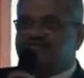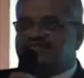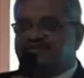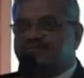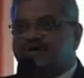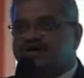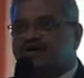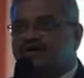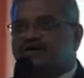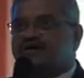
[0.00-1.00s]
Six
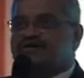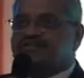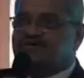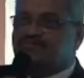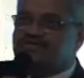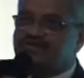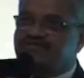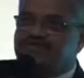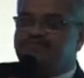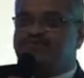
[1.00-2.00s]
Sigma, customer
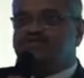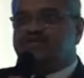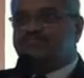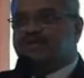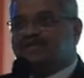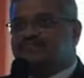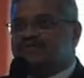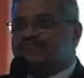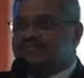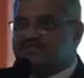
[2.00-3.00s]
service, project
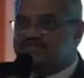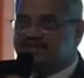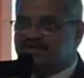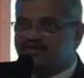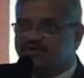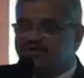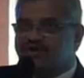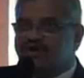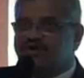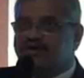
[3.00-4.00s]
management, business head role,
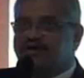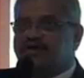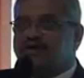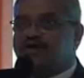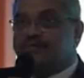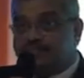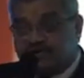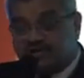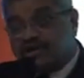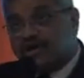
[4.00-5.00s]

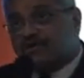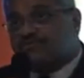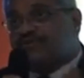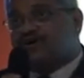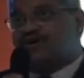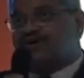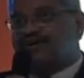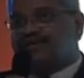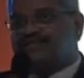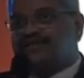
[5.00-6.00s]
uh, now uh,
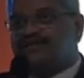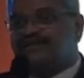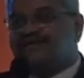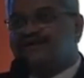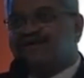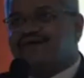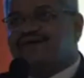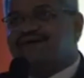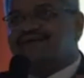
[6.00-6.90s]
collection.